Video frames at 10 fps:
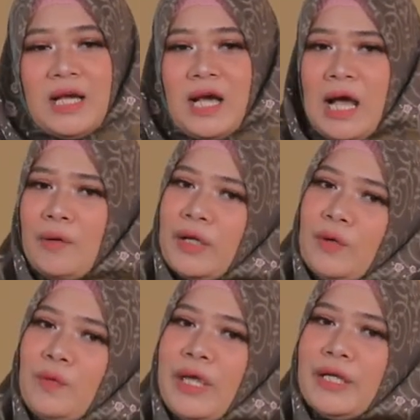How
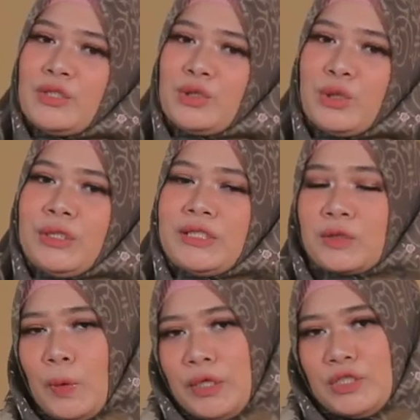can we answer these
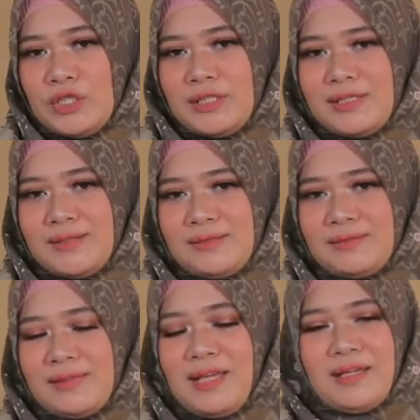questions?
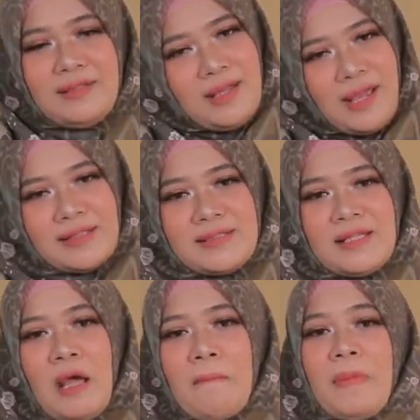
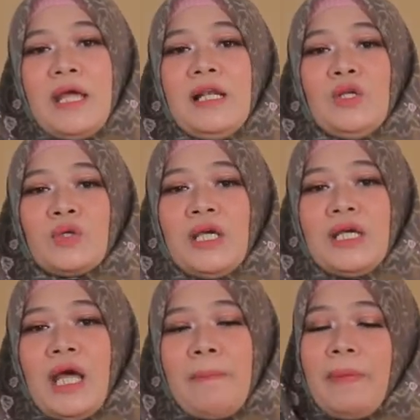Yes, by looking
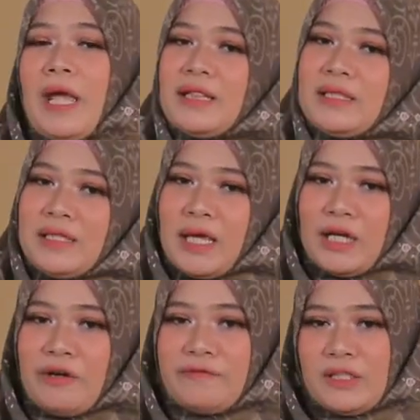up at the
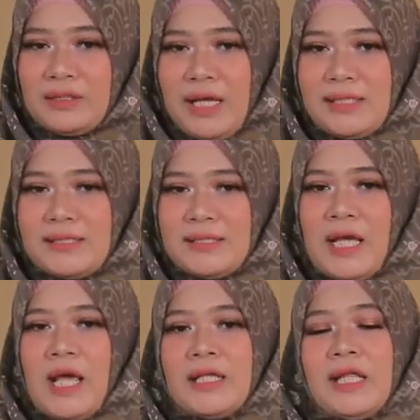end of the text,
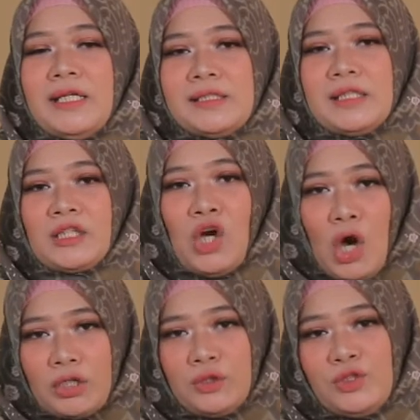that is the
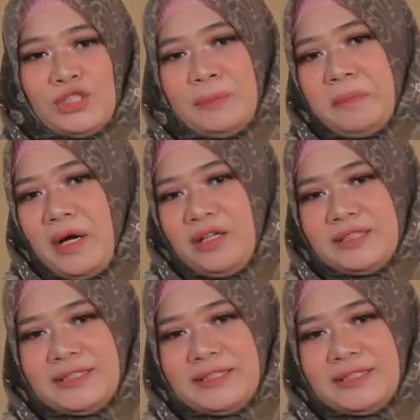conclusion part.